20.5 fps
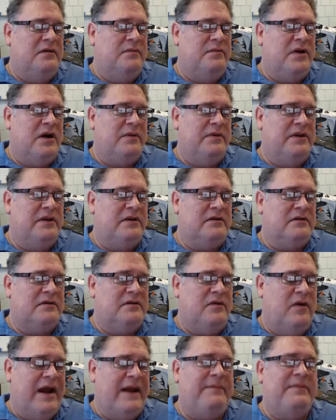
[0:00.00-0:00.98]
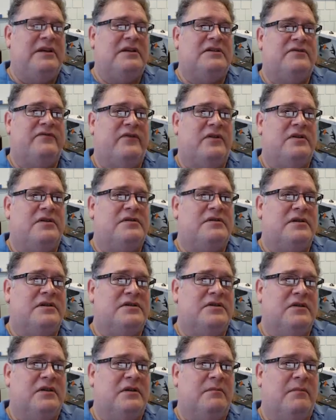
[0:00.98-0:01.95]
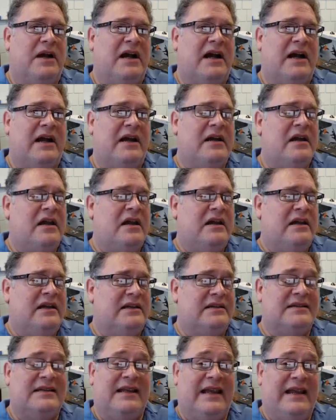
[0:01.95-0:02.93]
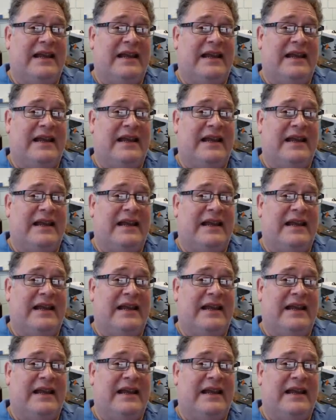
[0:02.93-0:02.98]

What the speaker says: probably the crappiest furnace that you can buy is an